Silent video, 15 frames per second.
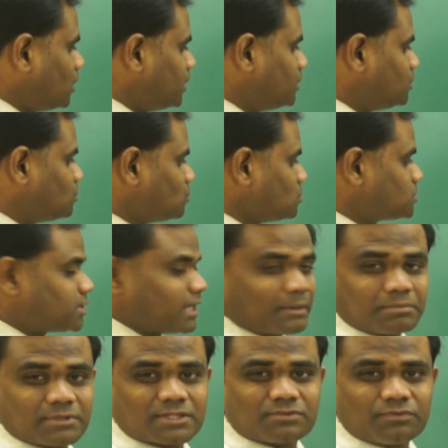in 2
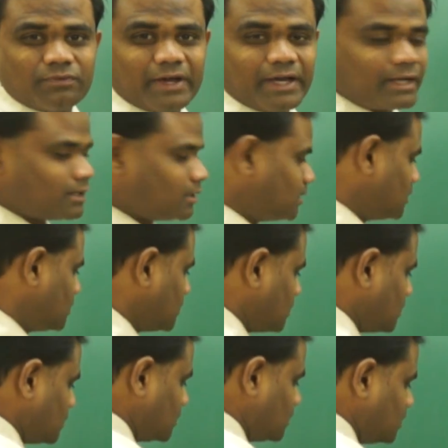steps where
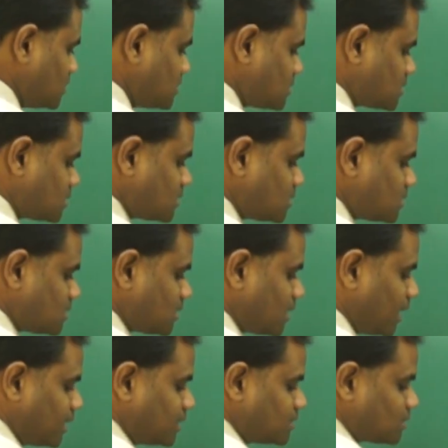this
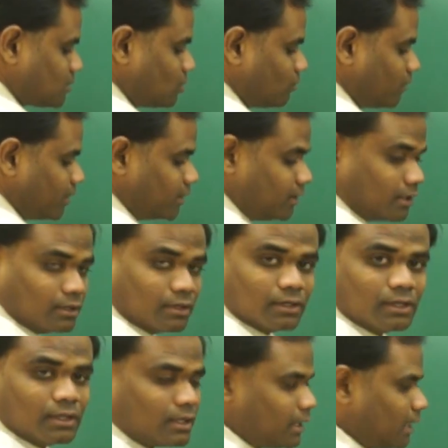knight over here
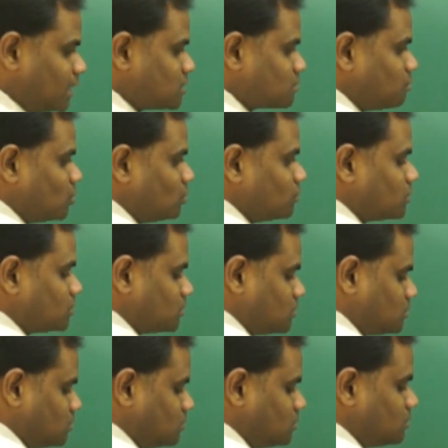has moved
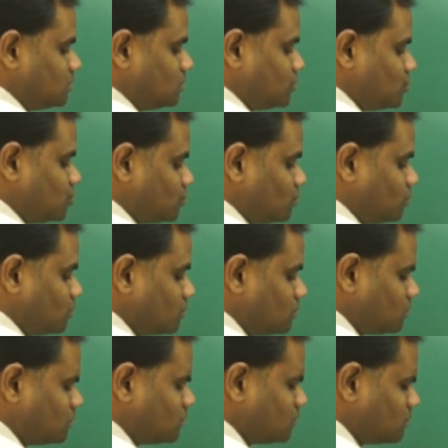to
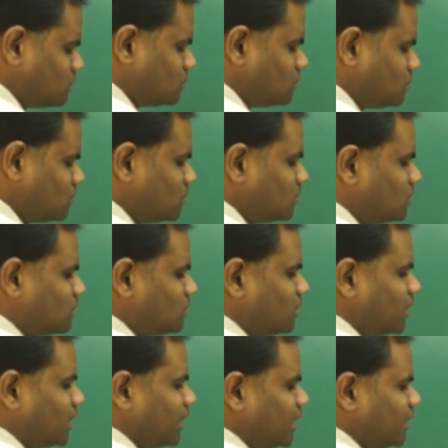
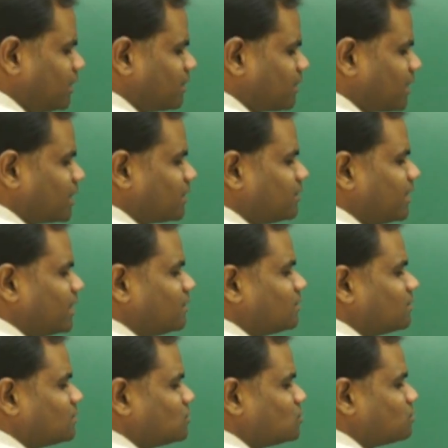A and then
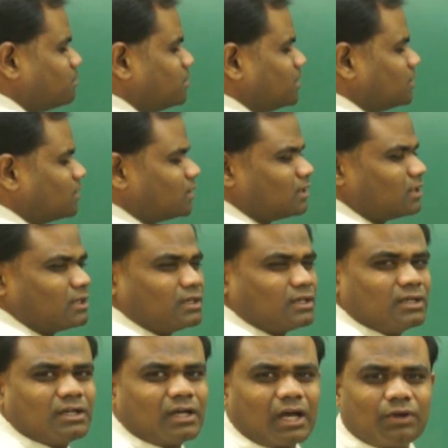to B.
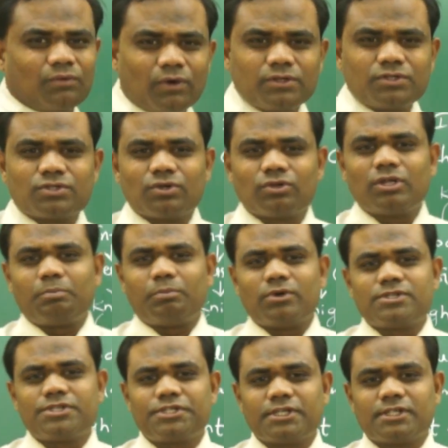I want to know the
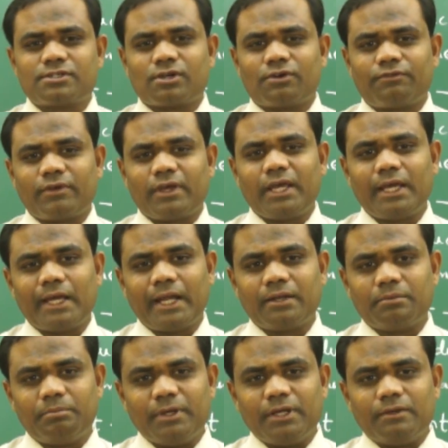positions of A
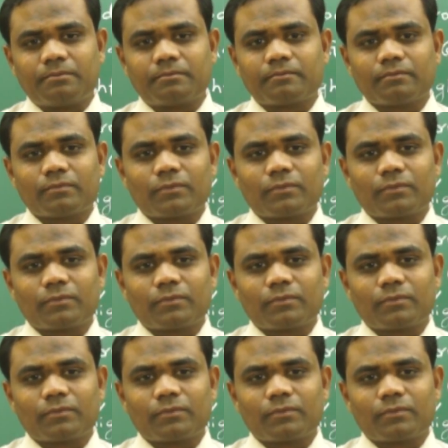and B